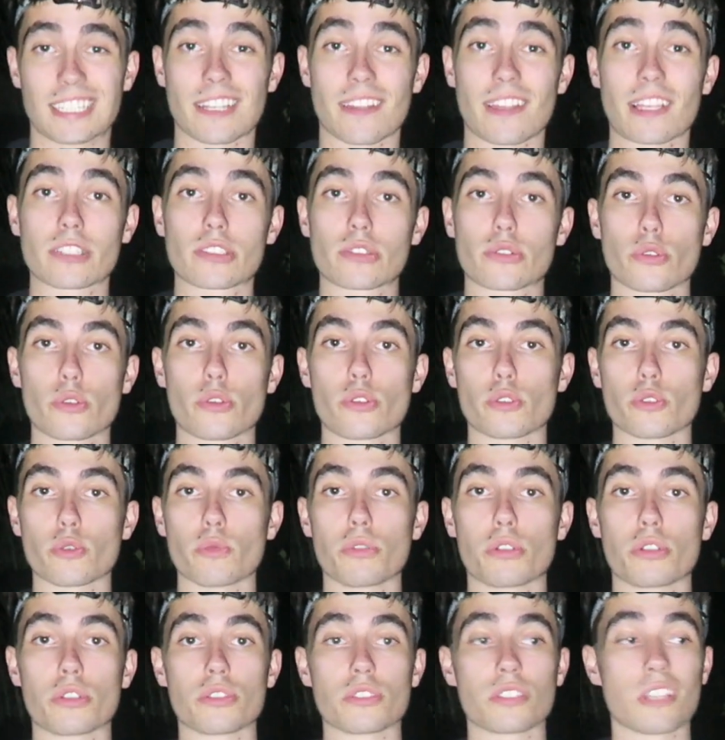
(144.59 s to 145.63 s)
Now that's crucial,
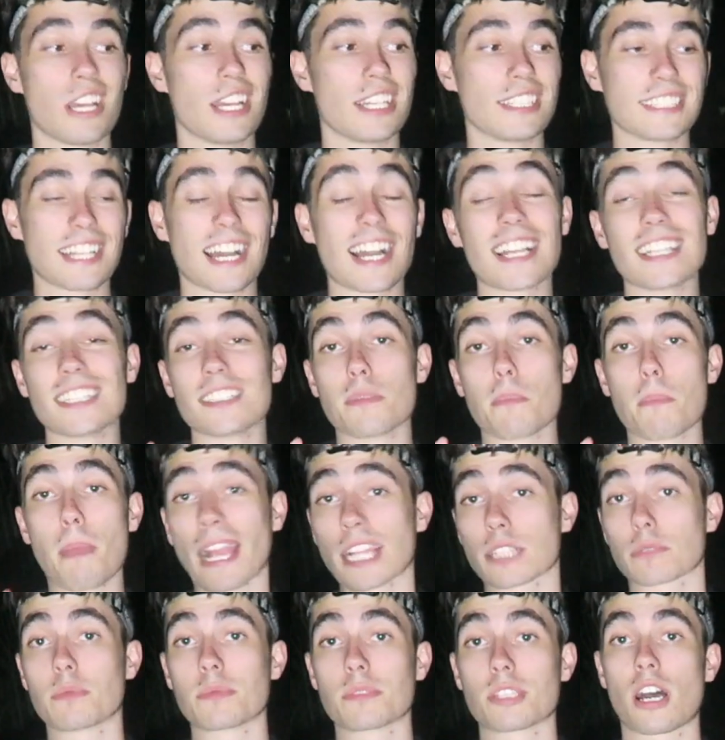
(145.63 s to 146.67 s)
because that is the
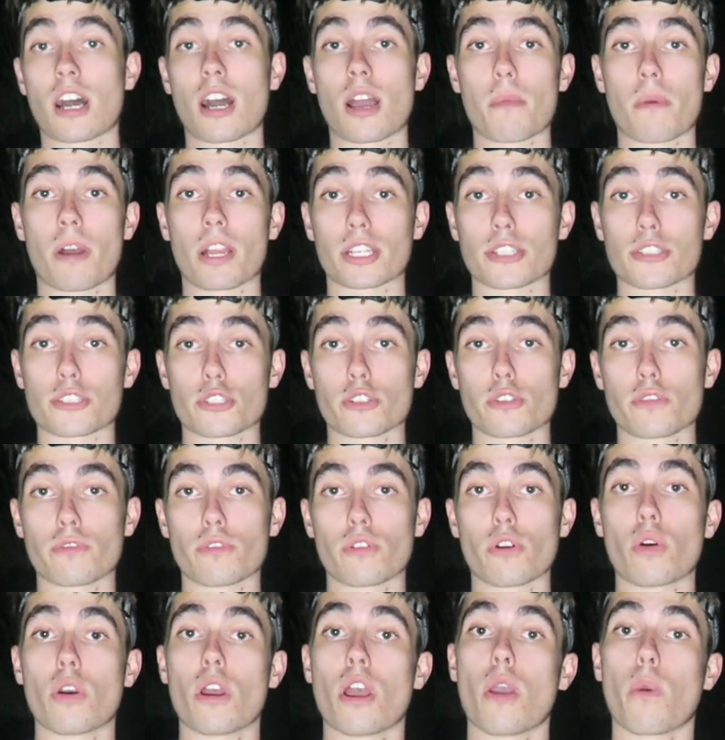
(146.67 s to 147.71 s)
maximum time I can shoot
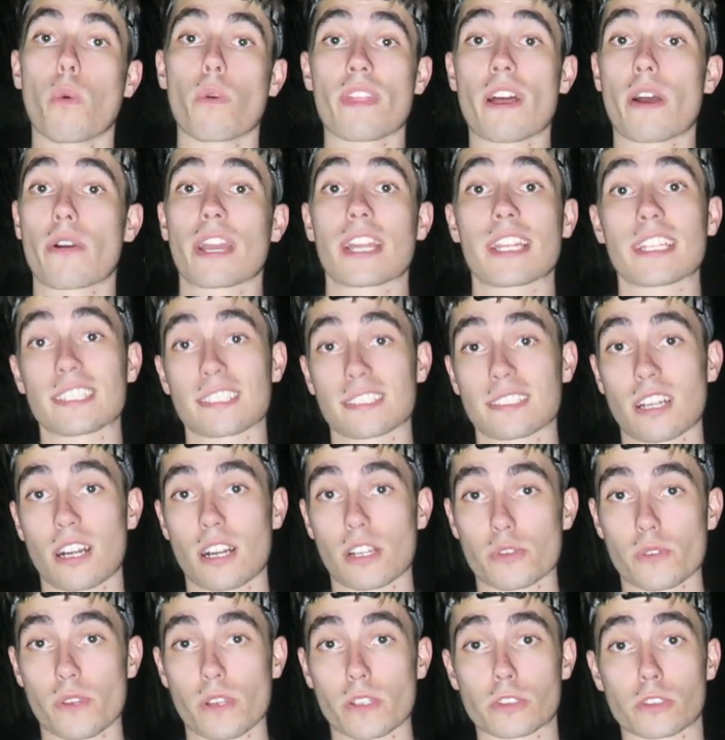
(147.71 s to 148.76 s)
for without getting star
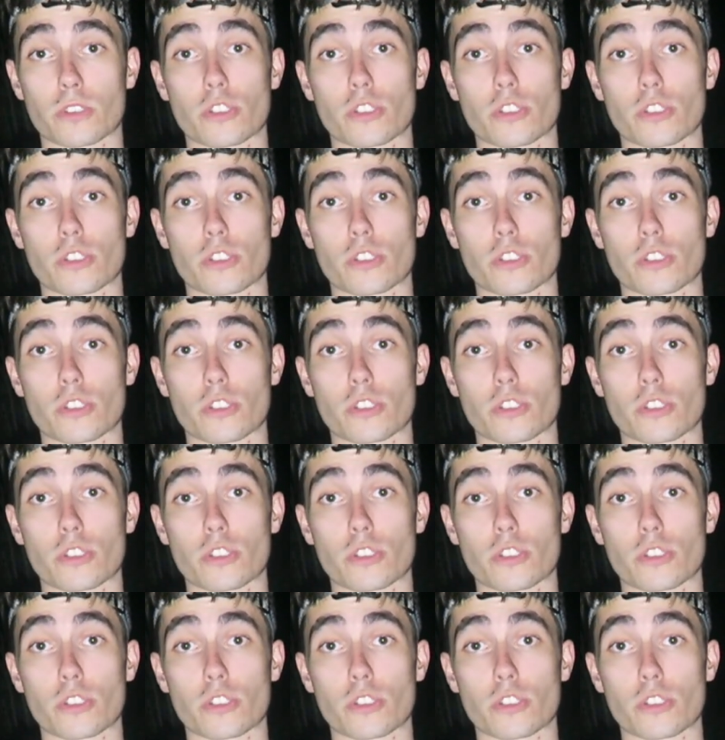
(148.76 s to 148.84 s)
trails,